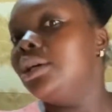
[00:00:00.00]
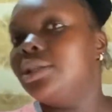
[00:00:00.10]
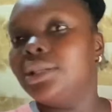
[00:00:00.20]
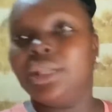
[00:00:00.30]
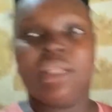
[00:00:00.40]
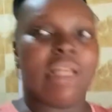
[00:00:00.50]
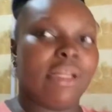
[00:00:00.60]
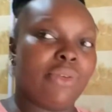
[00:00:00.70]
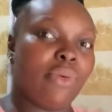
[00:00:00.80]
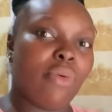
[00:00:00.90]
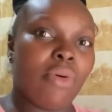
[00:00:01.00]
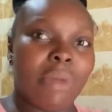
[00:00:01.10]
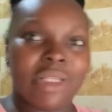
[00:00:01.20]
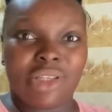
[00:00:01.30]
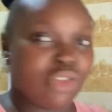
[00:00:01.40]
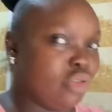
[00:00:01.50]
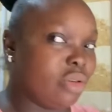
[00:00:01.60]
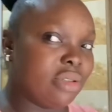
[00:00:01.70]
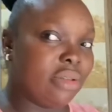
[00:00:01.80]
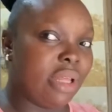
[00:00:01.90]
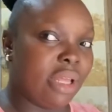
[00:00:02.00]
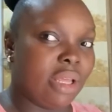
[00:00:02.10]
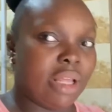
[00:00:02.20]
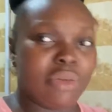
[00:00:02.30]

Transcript: skin at all. My is just there.